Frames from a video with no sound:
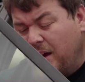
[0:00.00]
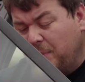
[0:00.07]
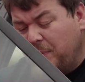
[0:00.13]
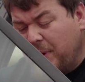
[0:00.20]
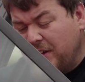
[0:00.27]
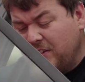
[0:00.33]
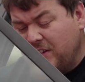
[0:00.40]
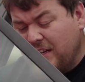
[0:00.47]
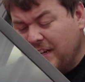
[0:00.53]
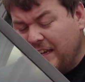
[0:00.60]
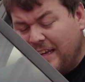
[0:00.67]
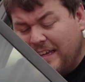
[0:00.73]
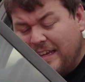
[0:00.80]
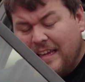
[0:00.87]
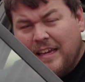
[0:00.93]

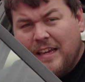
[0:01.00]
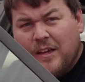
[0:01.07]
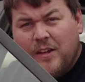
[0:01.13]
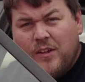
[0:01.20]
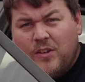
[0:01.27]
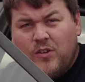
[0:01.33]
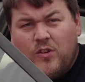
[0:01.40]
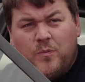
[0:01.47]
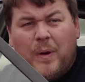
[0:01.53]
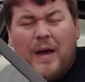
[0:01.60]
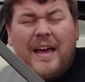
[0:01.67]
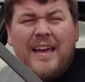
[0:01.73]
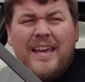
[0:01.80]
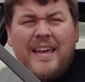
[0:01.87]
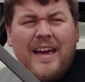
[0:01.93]
Basically, you
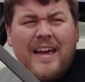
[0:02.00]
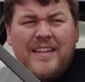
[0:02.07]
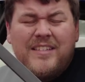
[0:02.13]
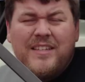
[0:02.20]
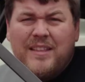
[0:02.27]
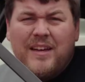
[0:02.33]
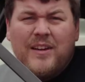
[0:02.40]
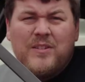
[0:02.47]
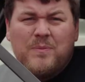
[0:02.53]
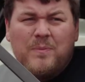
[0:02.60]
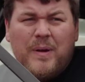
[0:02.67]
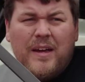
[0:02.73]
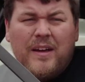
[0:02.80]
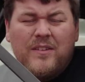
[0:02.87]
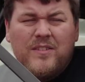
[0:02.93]
pay
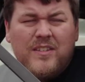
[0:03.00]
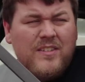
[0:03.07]
£80,000,